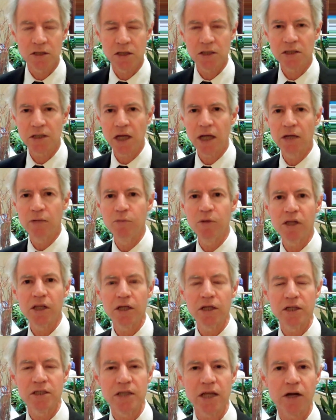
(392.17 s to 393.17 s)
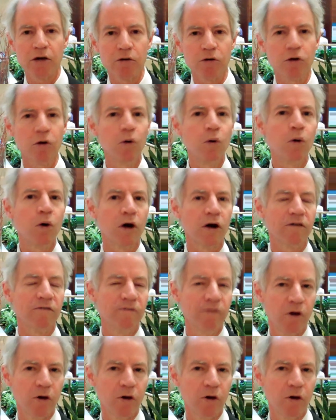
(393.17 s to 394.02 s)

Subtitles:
Sustainability is at our core.